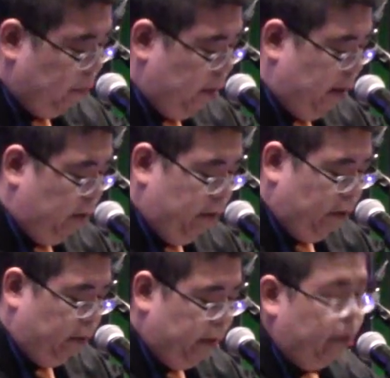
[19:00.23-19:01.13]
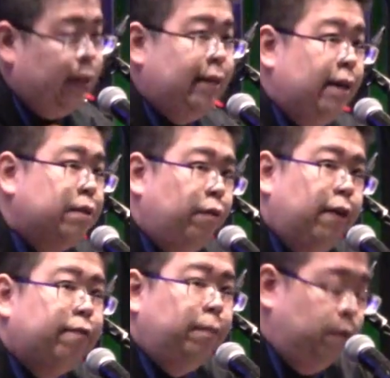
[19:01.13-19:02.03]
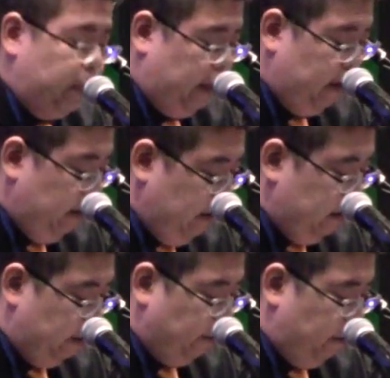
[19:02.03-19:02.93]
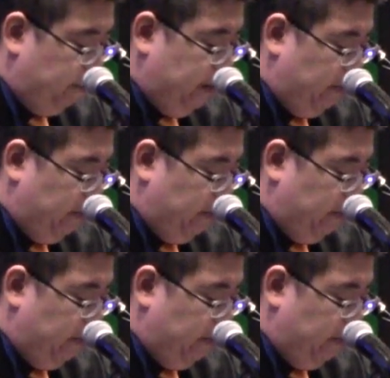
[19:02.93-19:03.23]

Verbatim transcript: Uh, we were literally days away from losing the group.